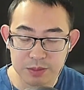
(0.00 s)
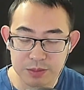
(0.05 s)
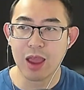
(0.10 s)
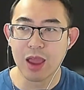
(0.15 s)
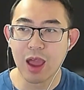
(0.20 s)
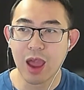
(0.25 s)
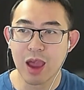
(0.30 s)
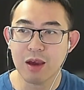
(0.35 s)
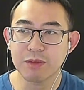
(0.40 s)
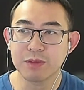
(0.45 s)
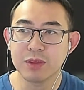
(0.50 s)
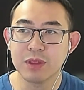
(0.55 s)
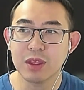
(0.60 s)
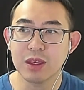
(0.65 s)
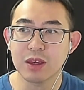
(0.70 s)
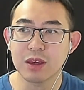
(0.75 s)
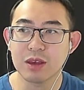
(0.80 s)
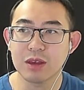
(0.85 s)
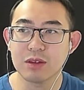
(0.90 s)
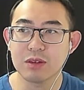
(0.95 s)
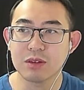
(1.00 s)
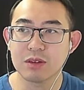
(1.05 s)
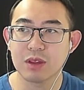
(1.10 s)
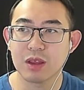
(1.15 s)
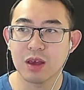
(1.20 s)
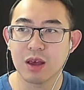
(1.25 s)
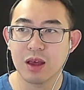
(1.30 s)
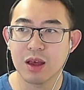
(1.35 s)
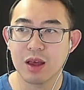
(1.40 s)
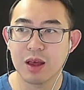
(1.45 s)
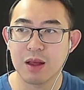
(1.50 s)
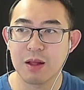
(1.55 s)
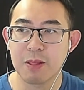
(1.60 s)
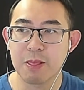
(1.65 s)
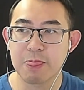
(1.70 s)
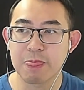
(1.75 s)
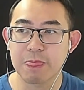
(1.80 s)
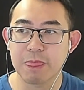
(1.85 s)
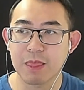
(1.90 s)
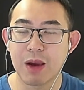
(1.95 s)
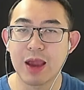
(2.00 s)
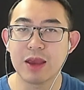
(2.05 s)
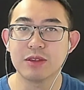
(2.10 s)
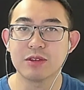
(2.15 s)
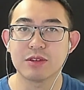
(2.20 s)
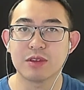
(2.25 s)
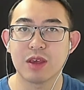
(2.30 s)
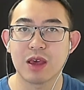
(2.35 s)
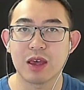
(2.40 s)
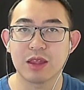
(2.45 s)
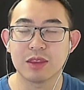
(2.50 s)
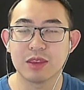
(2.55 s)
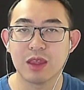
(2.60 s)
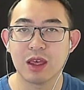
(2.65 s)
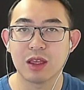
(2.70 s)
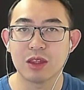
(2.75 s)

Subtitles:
I have this mindset